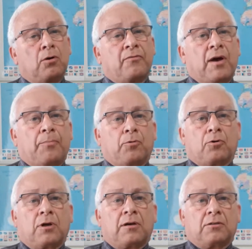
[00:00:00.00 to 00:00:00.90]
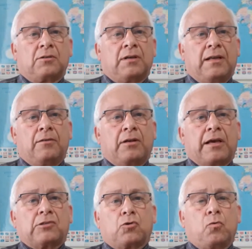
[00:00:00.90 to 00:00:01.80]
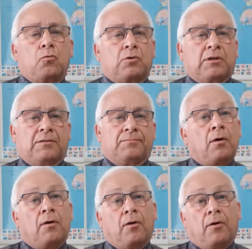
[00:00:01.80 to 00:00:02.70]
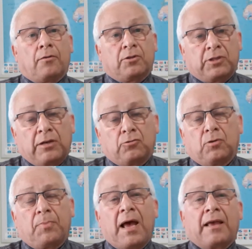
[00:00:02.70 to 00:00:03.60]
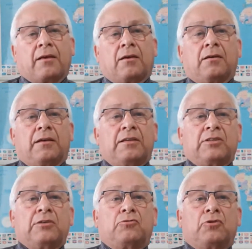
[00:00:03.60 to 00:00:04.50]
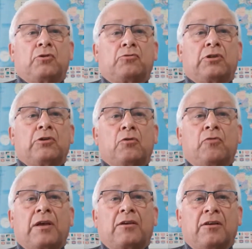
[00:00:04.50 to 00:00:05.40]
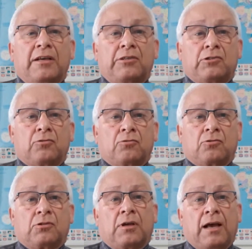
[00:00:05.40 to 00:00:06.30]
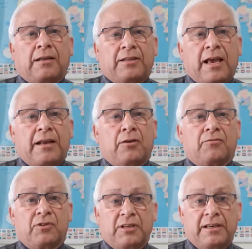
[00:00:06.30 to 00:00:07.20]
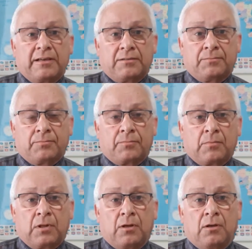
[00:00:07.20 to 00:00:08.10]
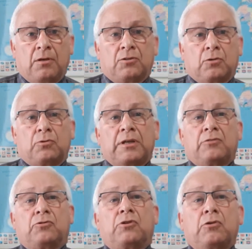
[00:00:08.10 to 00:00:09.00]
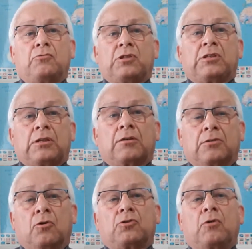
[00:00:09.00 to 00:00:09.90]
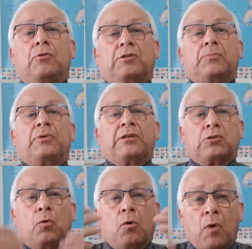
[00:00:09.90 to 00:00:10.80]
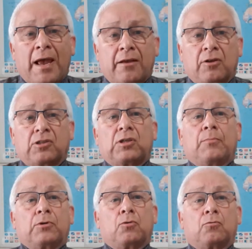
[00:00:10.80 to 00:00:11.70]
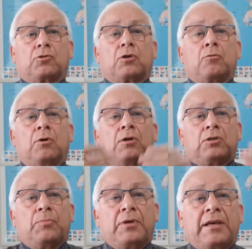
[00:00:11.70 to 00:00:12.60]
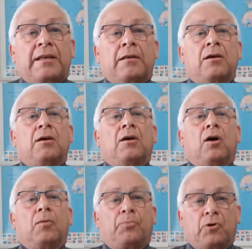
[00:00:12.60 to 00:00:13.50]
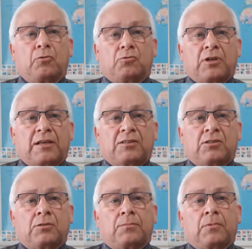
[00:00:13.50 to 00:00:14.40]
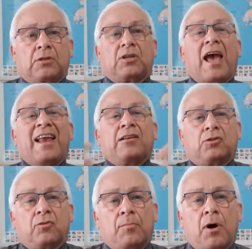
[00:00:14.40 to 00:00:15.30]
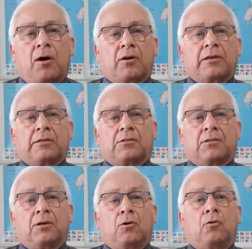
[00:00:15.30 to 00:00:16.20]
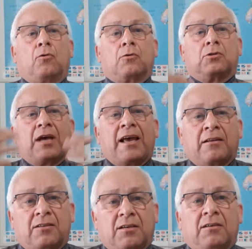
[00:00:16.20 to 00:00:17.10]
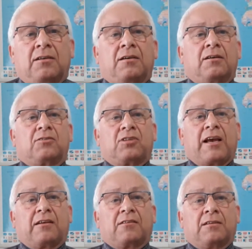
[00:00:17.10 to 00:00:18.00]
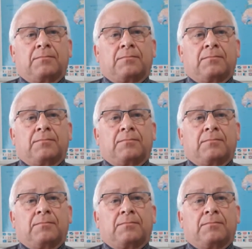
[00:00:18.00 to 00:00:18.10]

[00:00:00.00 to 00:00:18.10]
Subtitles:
of our product in the next quarter. The central bank is introducing new regulations at the end of the year. So to introduce is not only to bring to awareness, but also to begin a process, to enter a market or to enter a sector.